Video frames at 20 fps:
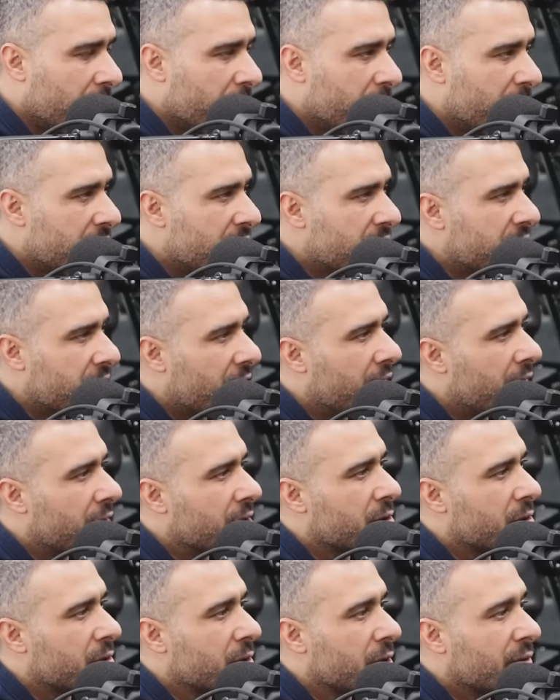BCAA
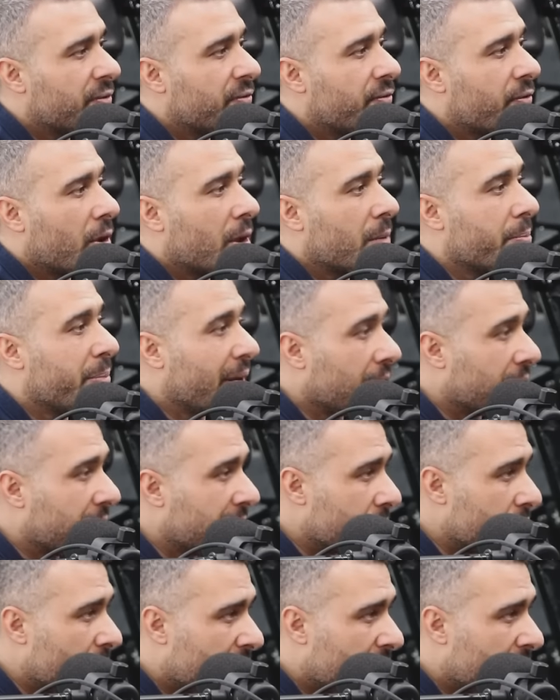is good for building